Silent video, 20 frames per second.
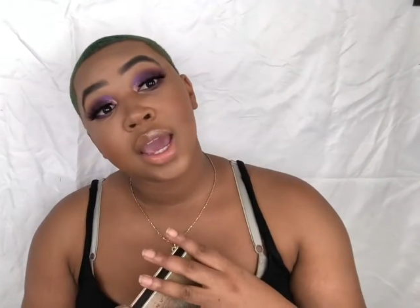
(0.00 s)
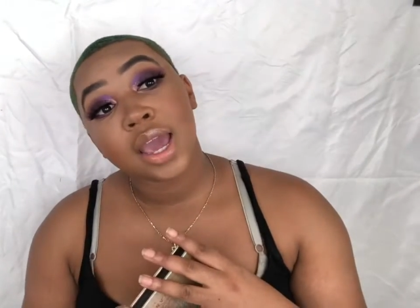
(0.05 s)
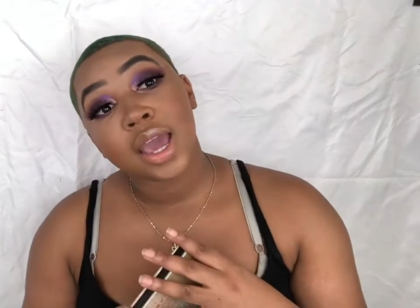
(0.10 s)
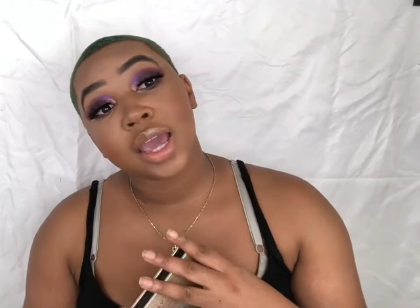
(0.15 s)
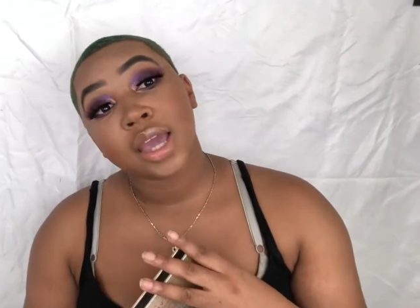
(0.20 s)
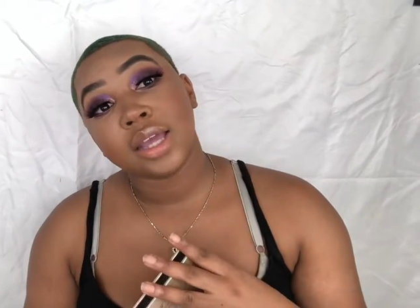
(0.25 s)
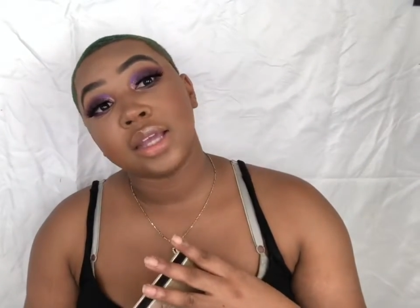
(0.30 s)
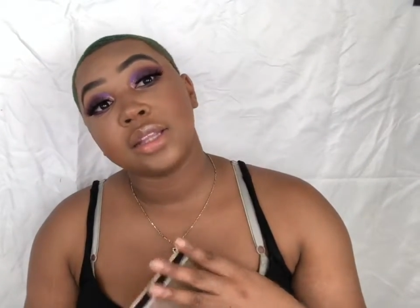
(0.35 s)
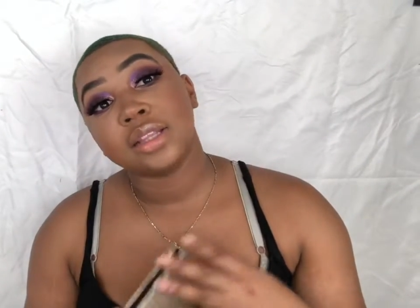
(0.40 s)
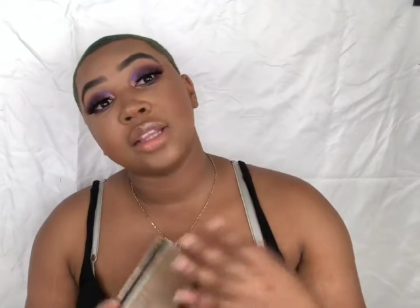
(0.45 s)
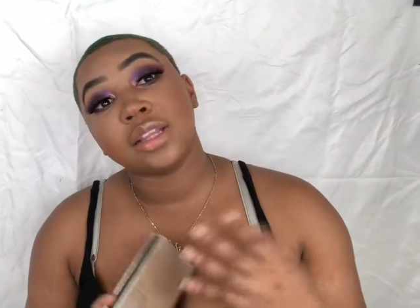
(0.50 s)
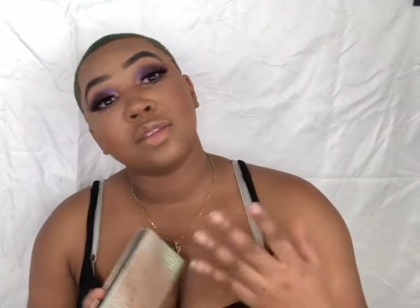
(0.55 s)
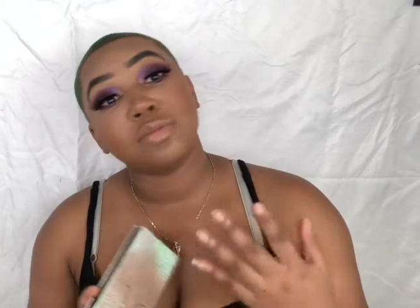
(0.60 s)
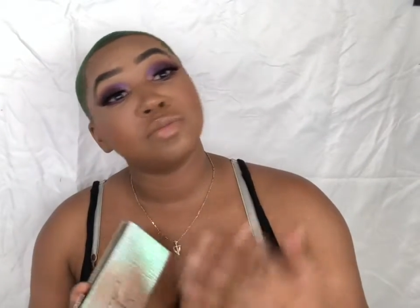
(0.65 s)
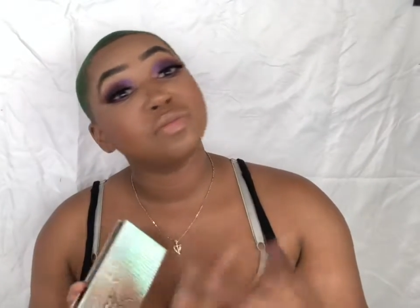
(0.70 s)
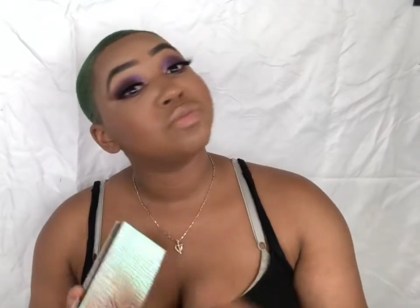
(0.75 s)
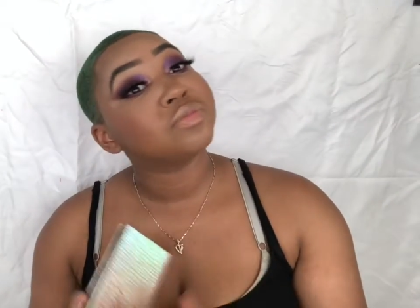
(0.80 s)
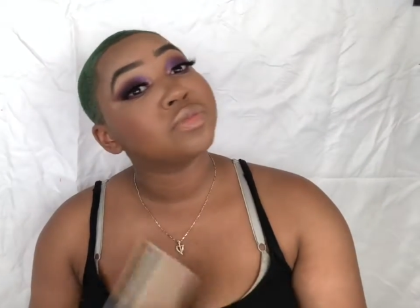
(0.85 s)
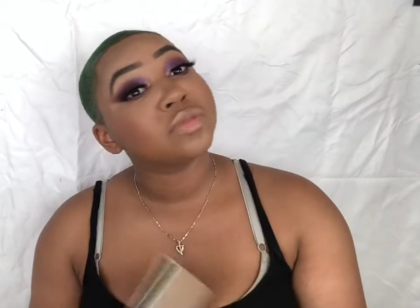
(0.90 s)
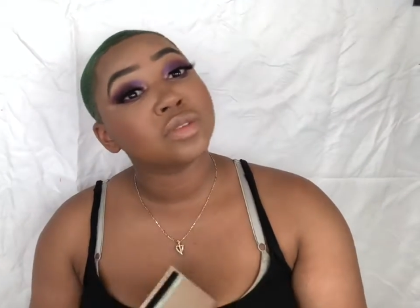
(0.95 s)
and
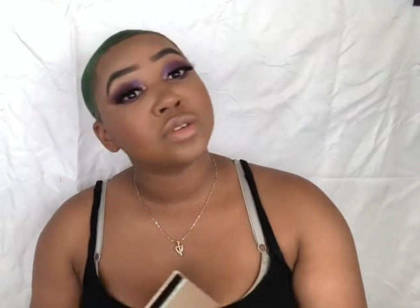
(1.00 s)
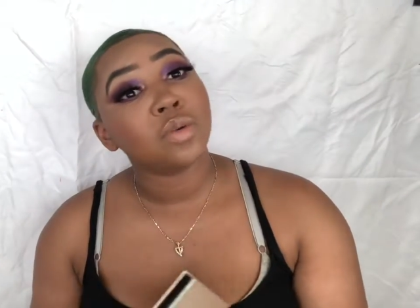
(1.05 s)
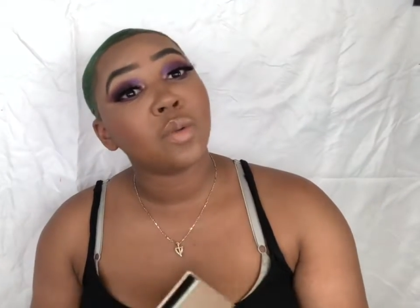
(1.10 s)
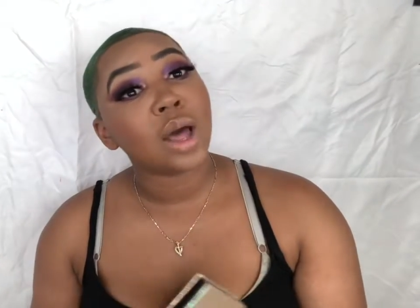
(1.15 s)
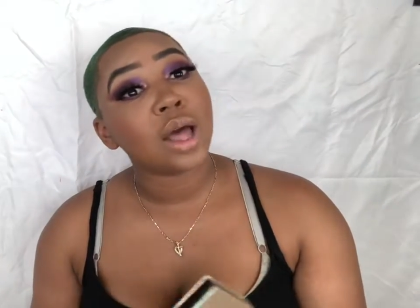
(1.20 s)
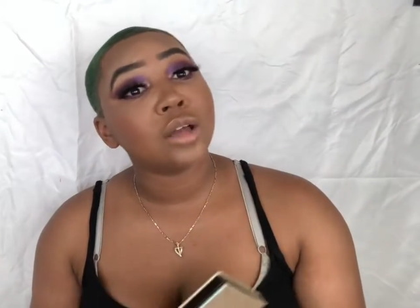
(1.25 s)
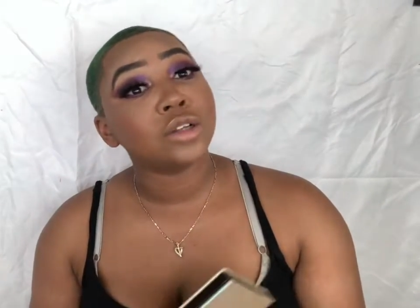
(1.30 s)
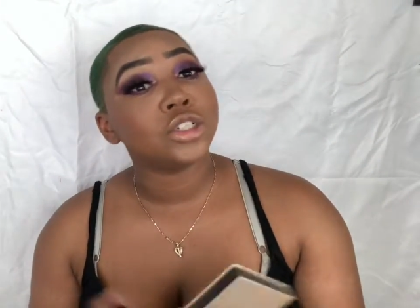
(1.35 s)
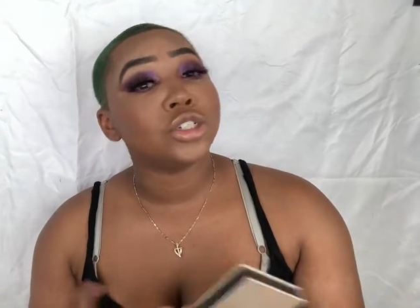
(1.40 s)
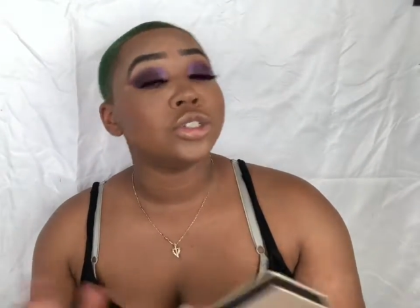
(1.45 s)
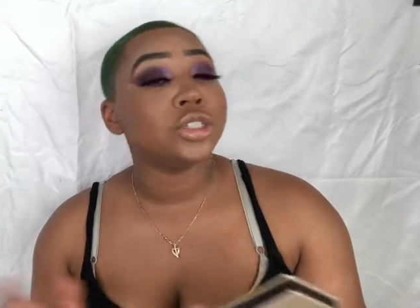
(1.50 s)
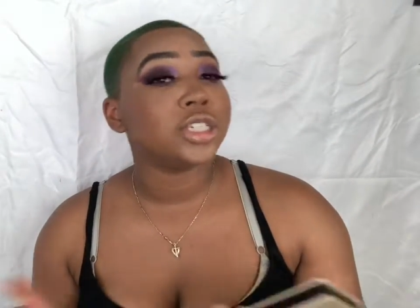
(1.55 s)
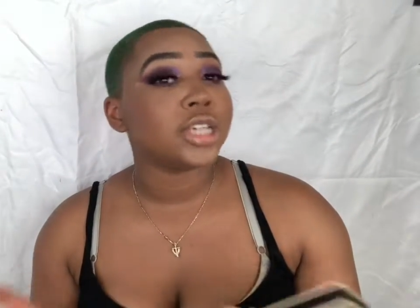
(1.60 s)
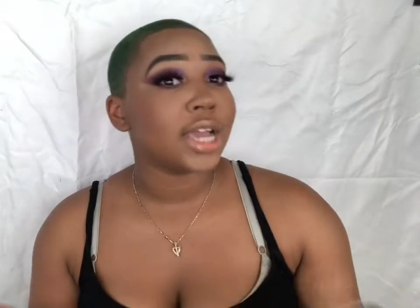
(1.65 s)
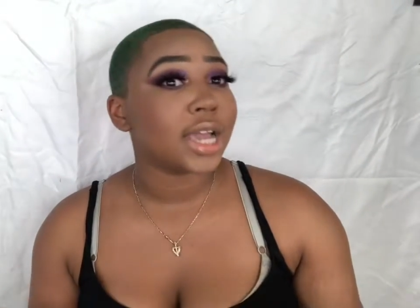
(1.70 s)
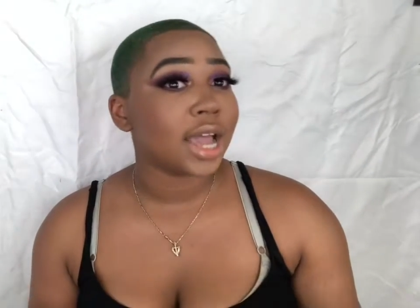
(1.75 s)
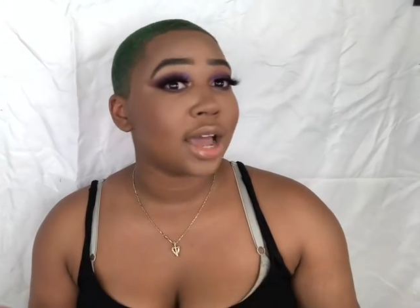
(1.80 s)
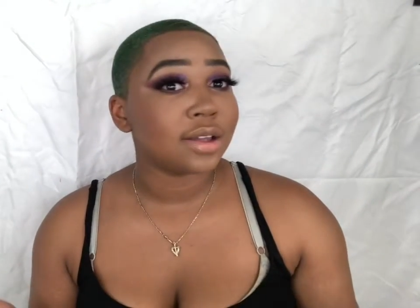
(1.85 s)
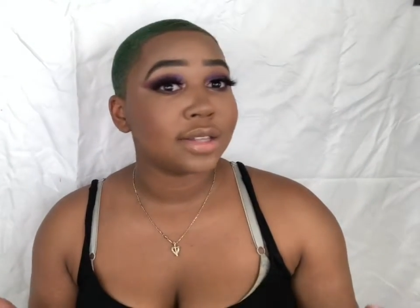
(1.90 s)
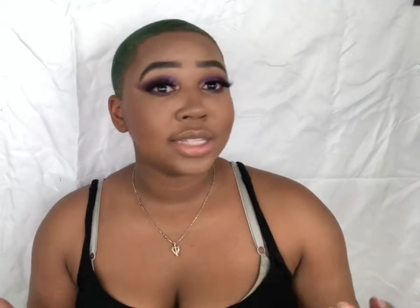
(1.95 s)
why don't you
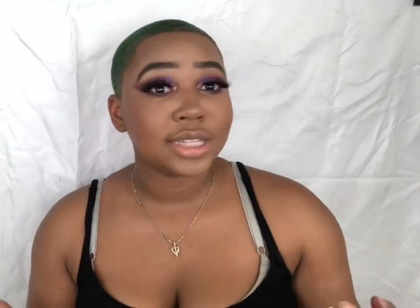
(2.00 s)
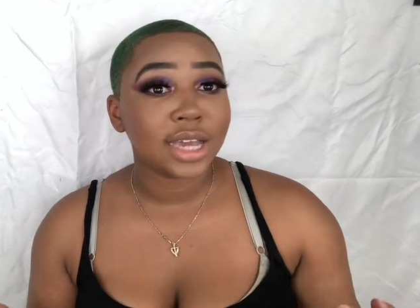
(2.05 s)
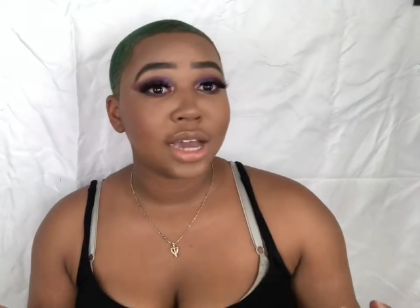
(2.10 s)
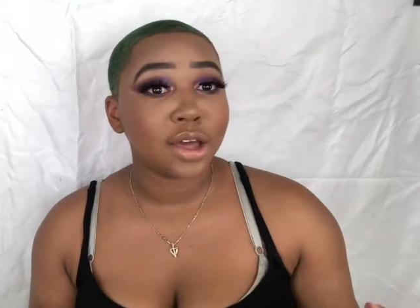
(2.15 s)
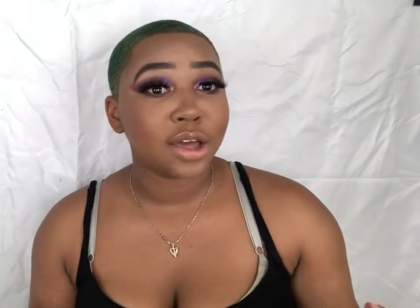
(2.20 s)
check out the